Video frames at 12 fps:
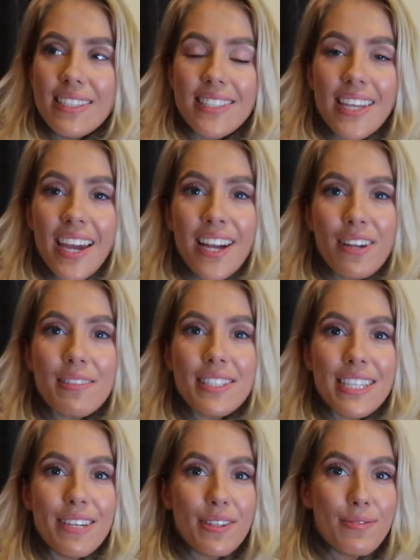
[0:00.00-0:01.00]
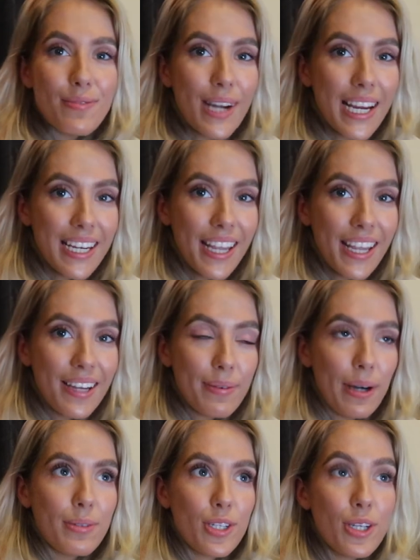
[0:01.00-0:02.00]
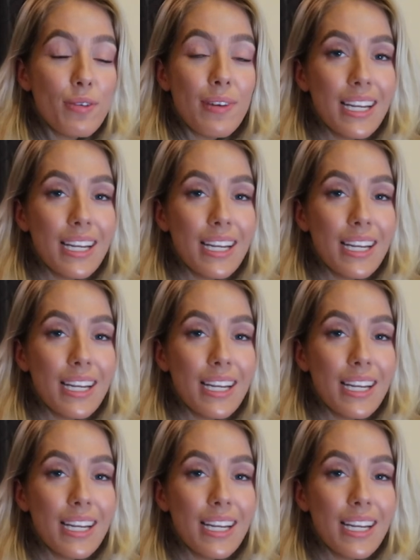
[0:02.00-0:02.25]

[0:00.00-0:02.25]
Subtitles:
today I received two